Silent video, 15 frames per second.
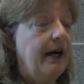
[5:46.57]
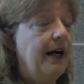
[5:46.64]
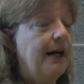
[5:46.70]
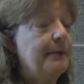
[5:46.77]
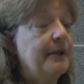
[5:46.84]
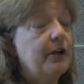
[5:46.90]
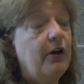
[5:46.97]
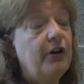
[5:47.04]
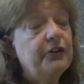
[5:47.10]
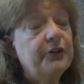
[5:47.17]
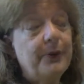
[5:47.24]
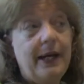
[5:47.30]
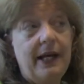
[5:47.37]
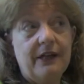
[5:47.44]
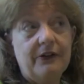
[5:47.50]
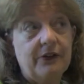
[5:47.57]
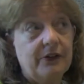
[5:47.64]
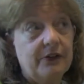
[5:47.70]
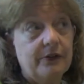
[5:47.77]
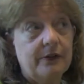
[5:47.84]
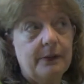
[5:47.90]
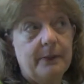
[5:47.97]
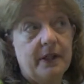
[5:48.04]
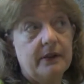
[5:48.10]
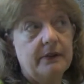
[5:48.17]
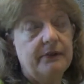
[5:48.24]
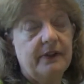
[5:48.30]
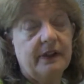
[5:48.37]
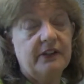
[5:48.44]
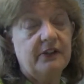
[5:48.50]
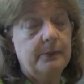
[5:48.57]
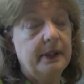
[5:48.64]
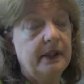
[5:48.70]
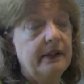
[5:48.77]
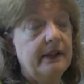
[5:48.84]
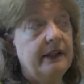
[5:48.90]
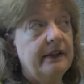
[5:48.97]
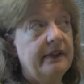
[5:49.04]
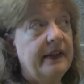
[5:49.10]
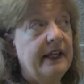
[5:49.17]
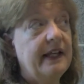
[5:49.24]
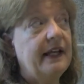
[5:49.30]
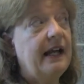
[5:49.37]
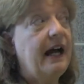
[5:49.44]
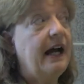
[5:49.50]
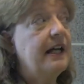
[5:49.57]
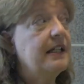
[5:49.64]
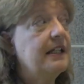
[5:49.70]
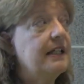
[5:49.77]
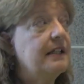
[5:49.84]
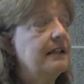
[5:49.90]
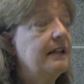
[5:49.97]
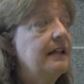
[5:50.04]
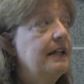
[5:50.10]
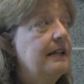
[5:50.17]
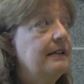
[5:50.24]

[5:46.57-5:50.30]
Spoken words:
It also adds a certain amount of flexibility in that I can